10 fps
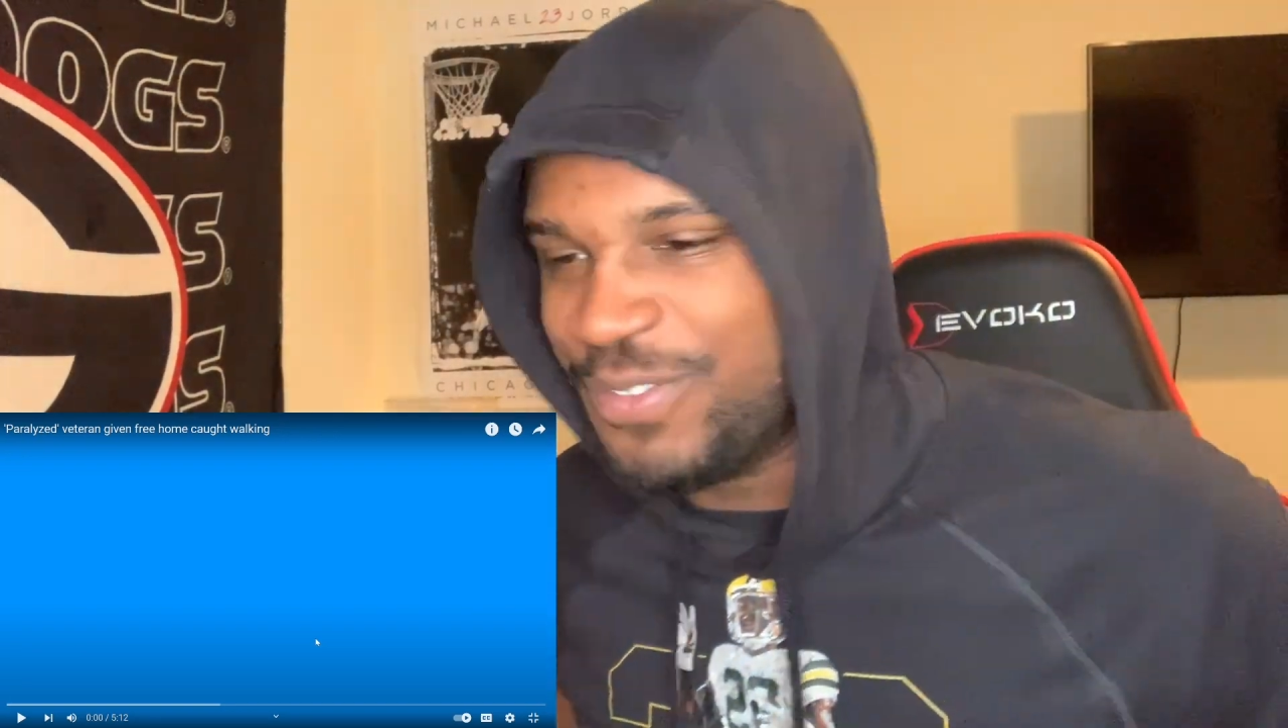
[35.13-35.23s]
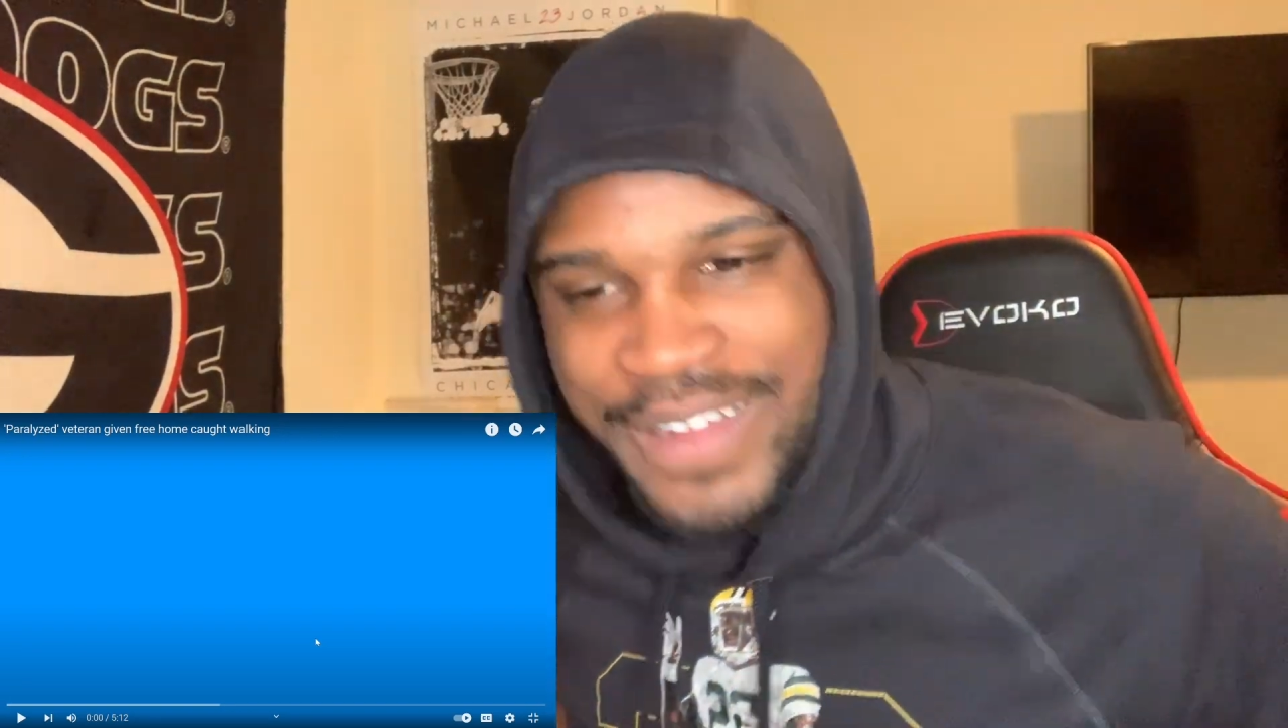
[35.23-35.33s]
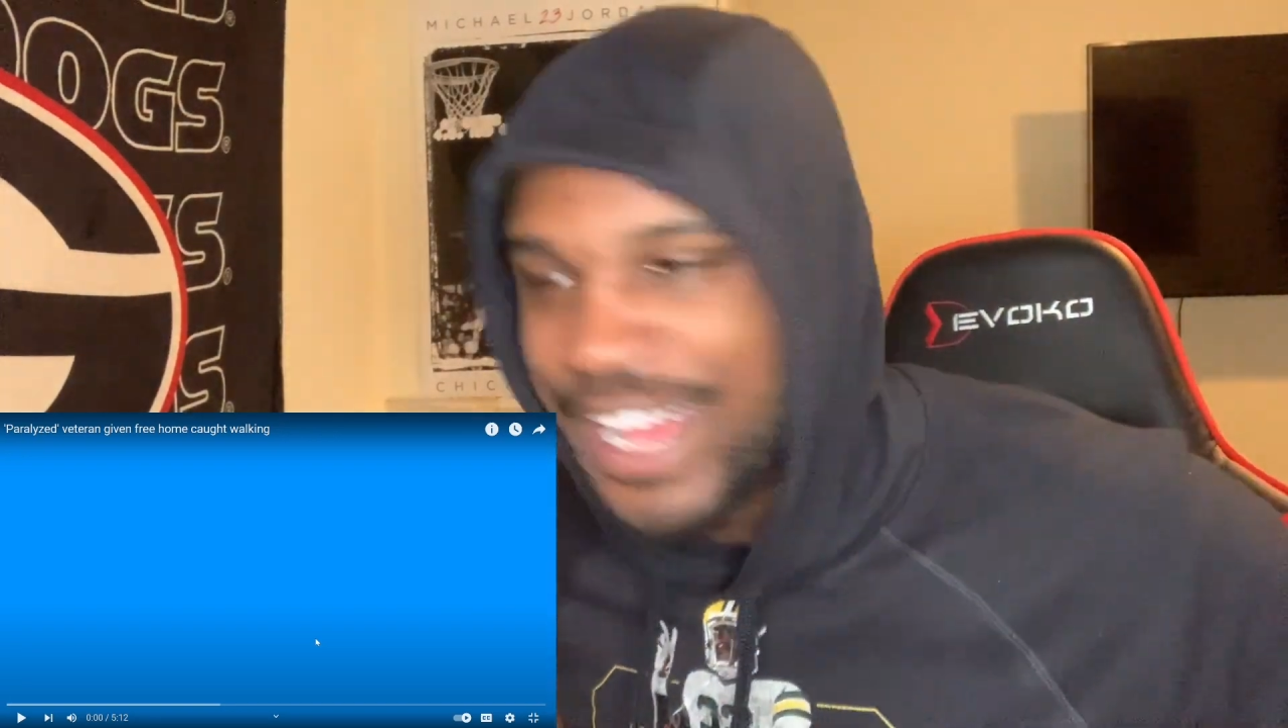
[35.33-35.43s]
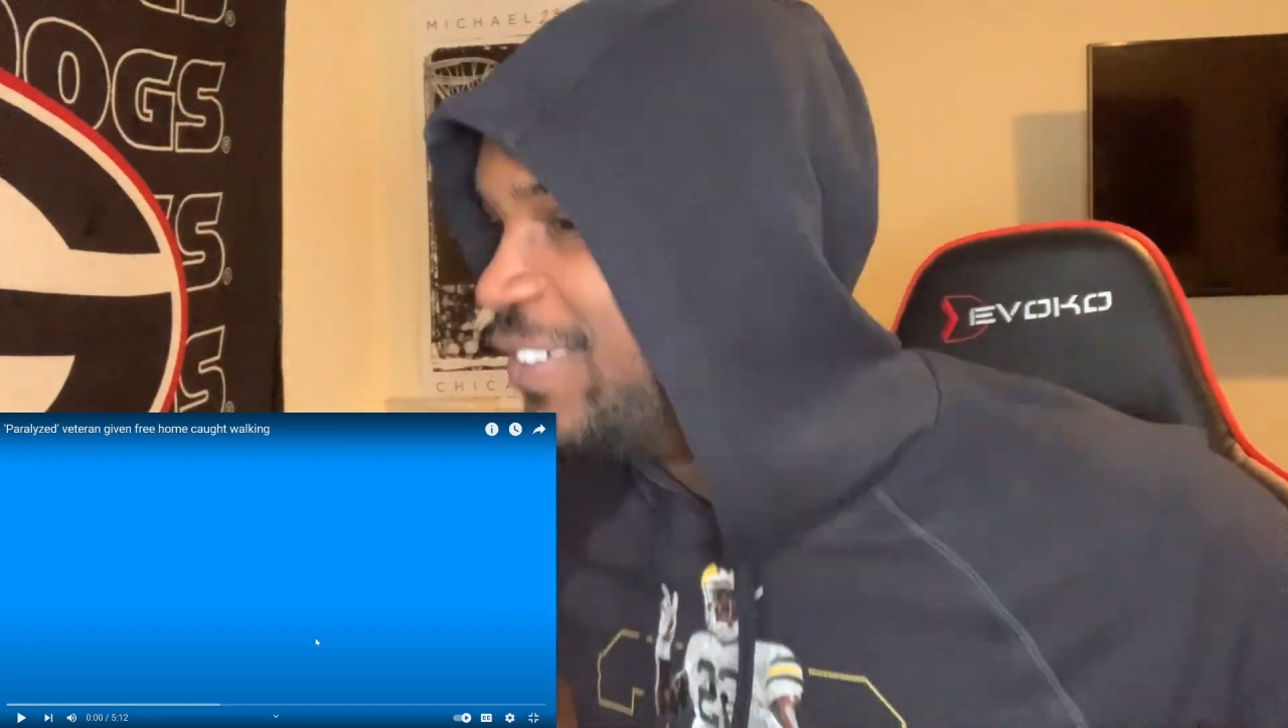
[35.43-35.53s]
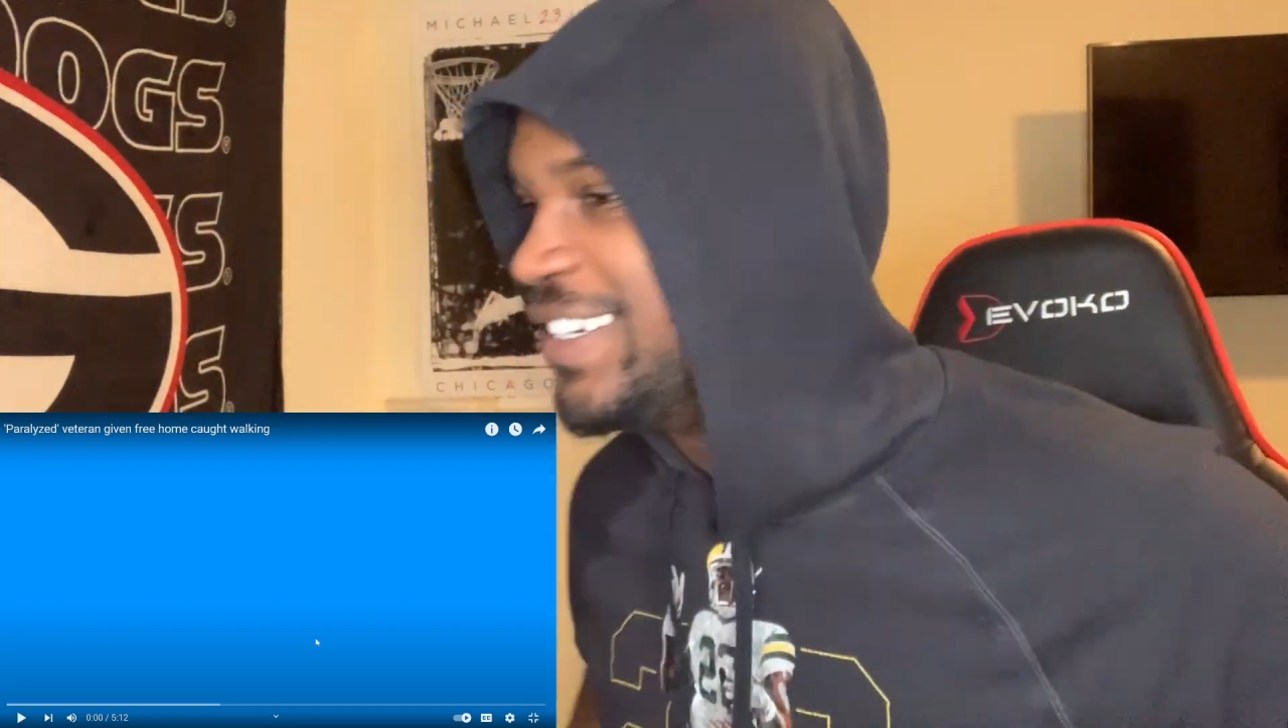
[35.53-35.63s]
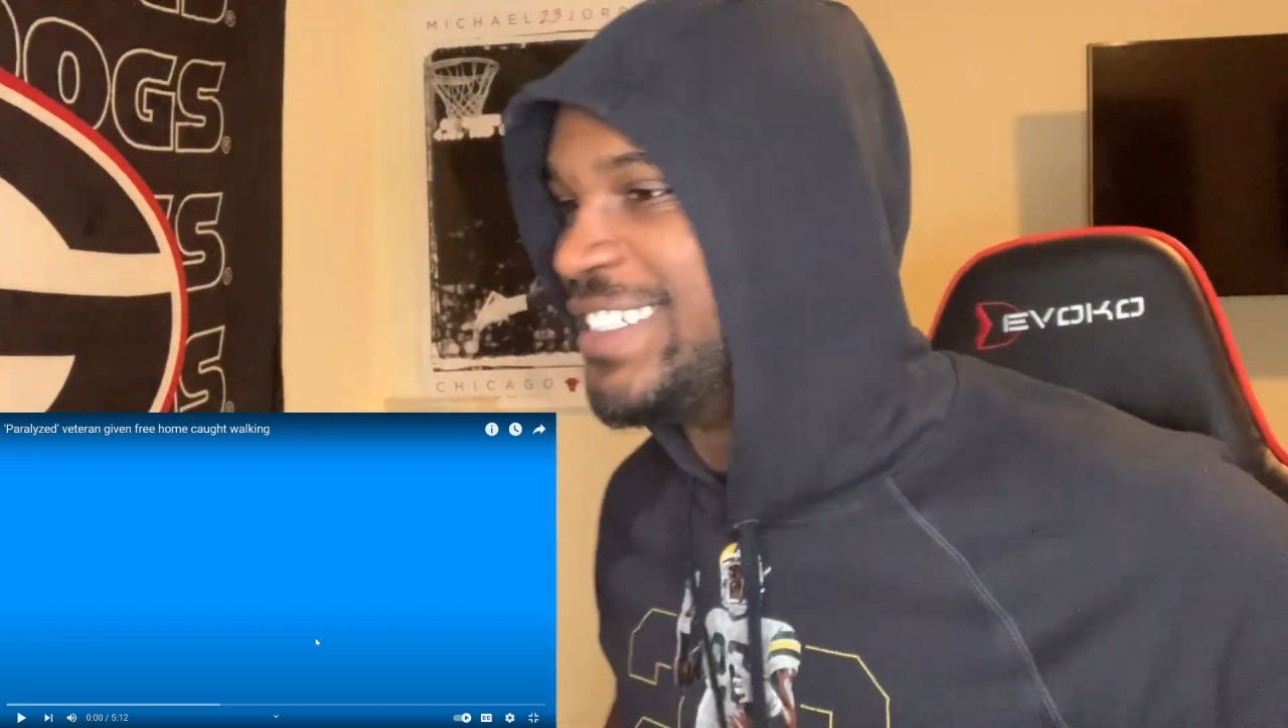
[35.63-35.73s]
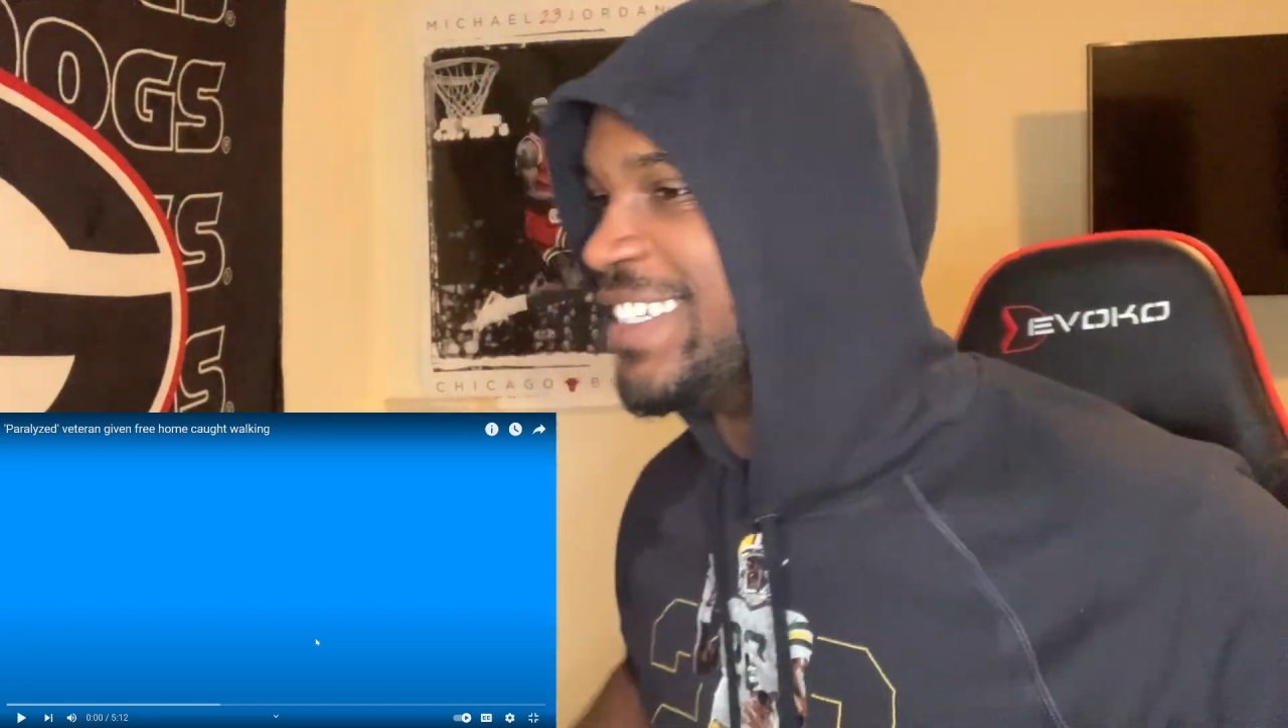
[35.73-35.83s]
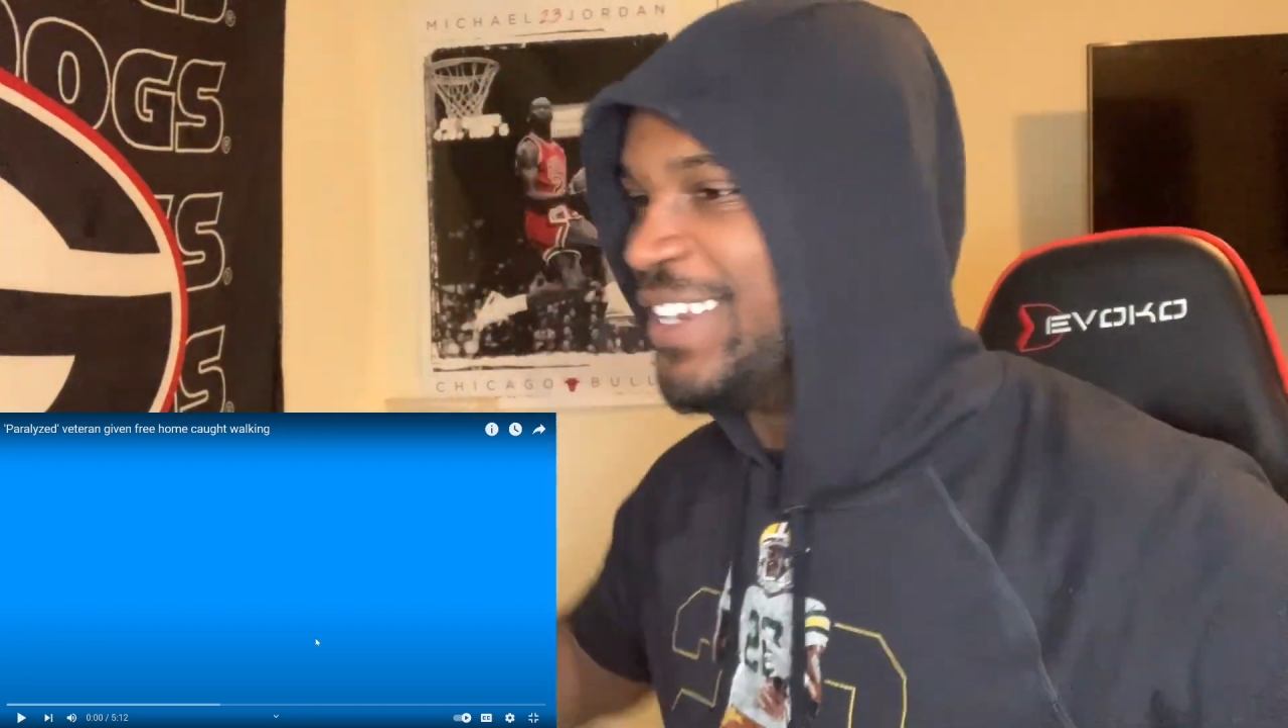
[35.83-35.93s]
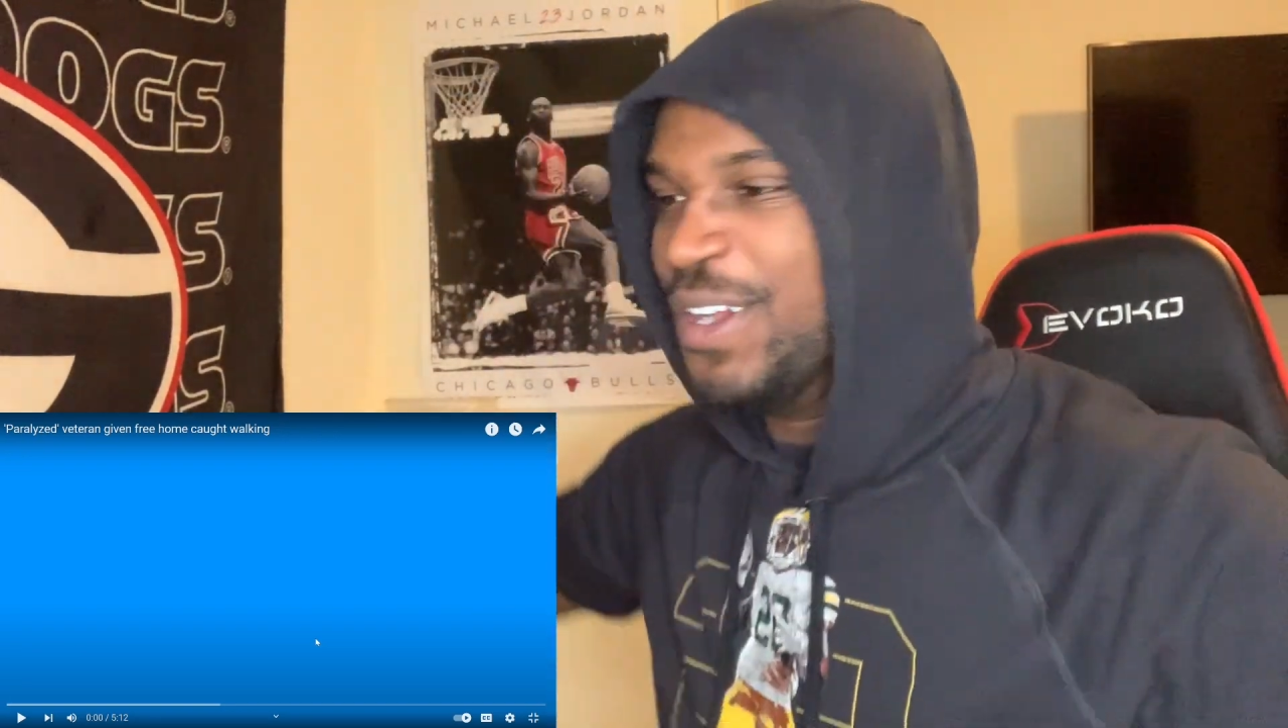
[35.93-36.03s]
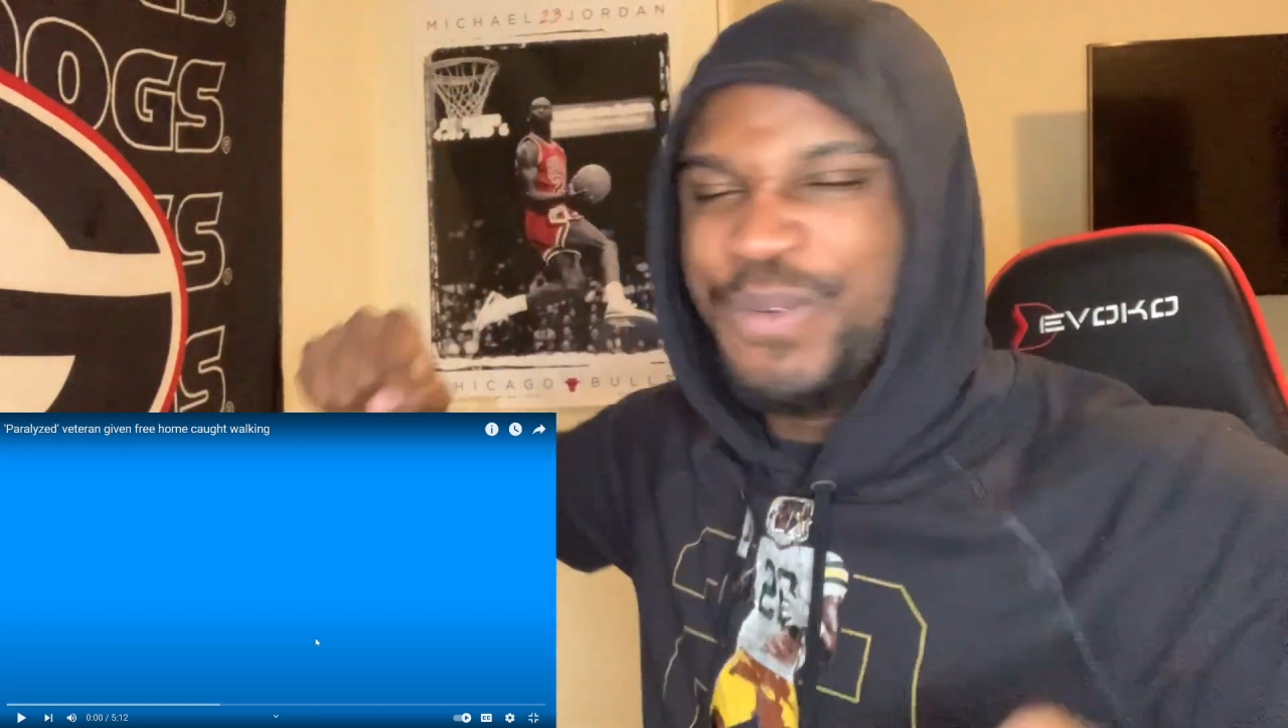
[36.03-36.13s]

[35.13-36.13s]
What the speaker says: veterans and